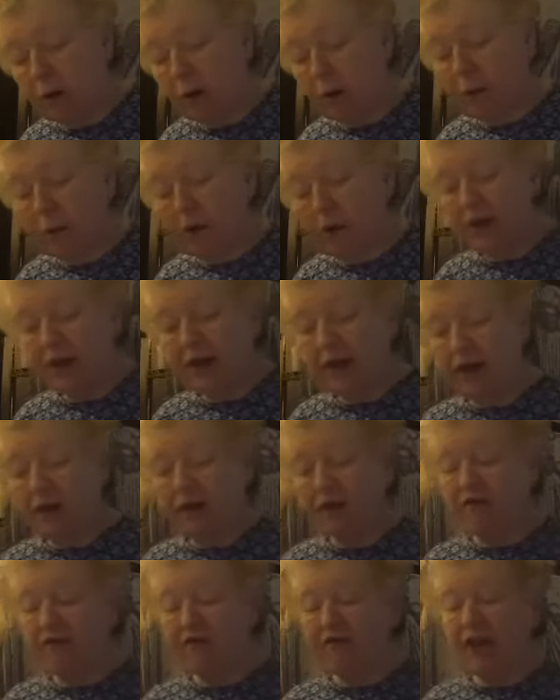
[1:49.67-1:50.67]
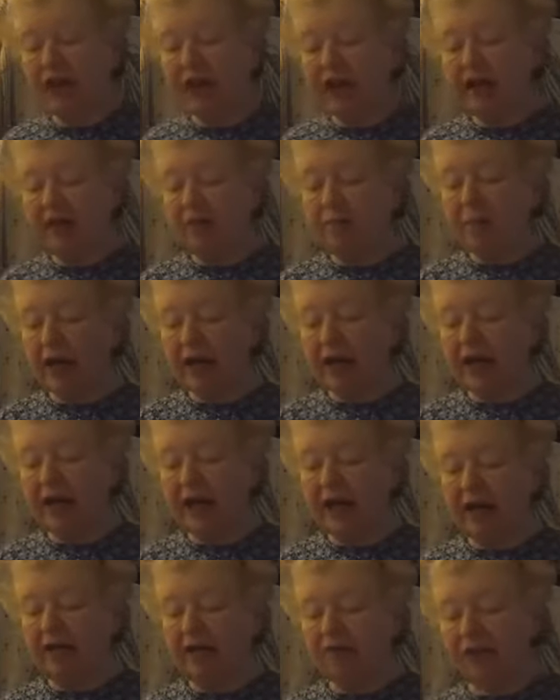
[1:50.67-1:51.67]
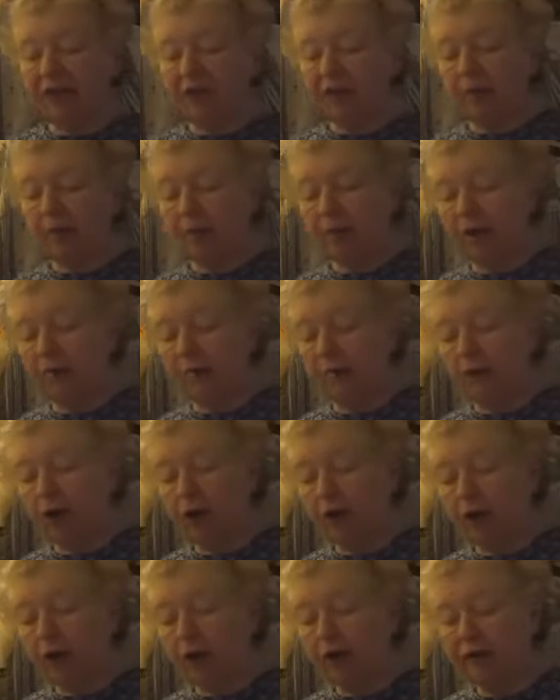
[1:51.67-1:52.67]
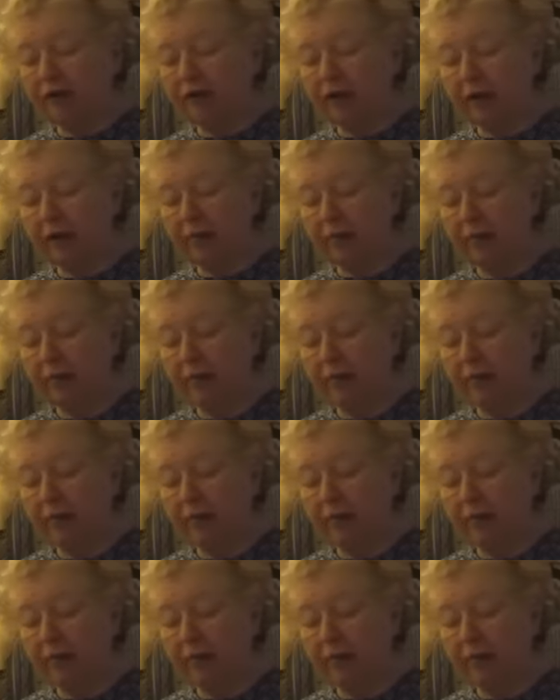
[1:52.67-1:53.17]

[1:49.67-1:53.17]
went there of fame ahead of him, abroad of him,